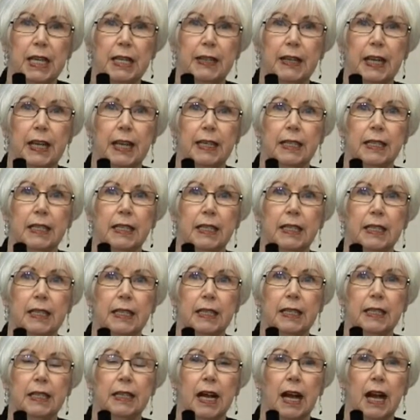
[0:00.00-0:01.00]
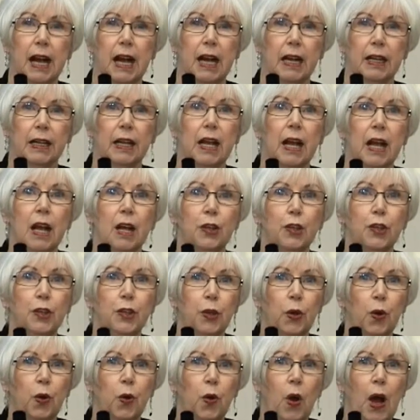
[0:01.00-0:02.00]
They didn't
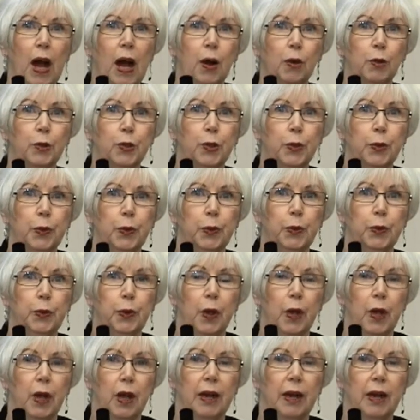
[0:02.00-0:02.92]
know how to